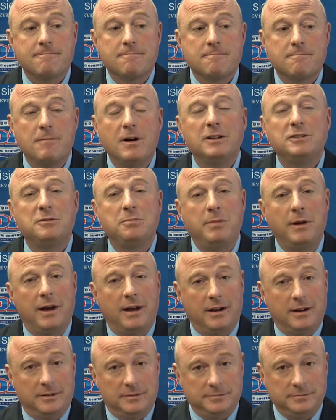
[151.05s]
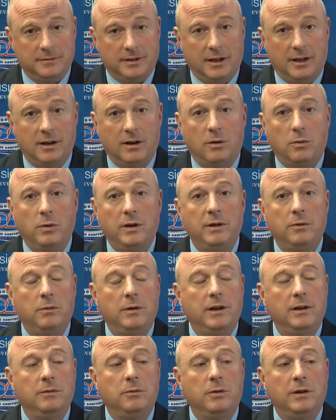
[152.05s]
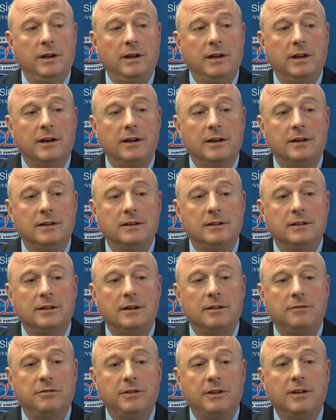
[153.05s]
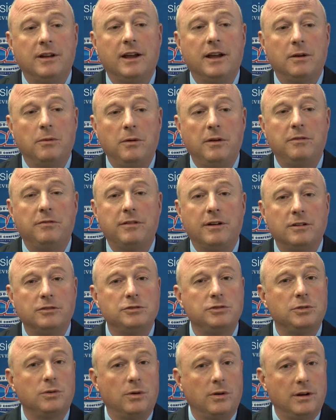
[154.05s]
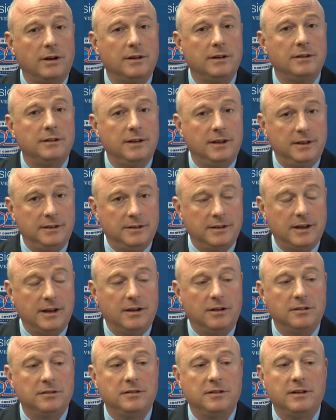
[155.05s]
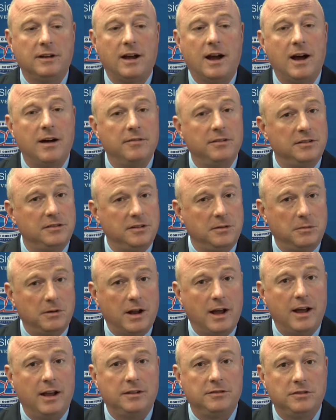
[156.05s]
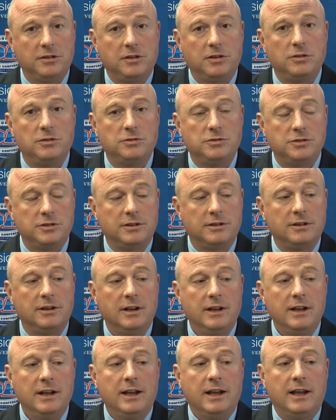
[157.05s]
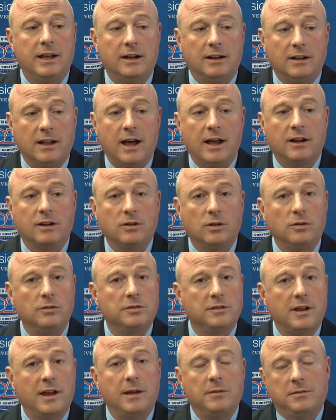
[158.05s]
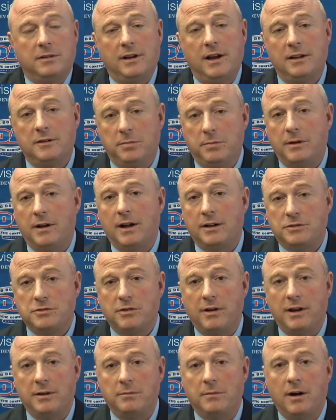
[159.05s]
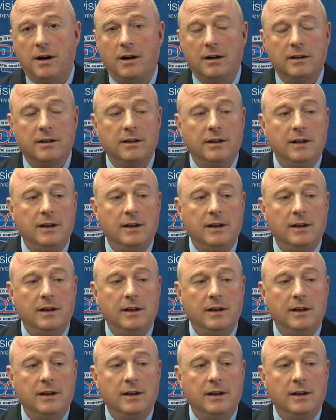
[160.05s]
much better. You know, we feel like we fell short in the details, and obviously with our execution in a lot of close games, and that's been our trademark.